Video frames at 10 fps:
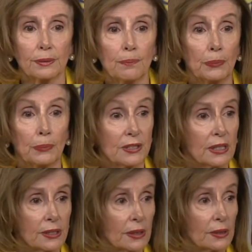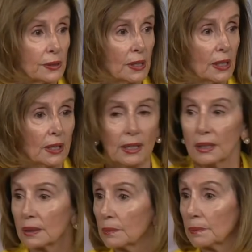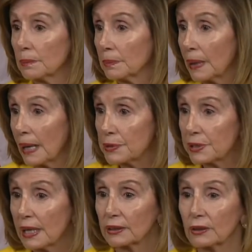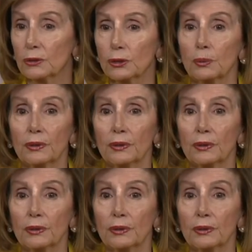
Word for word: president is perhaps diagnosed with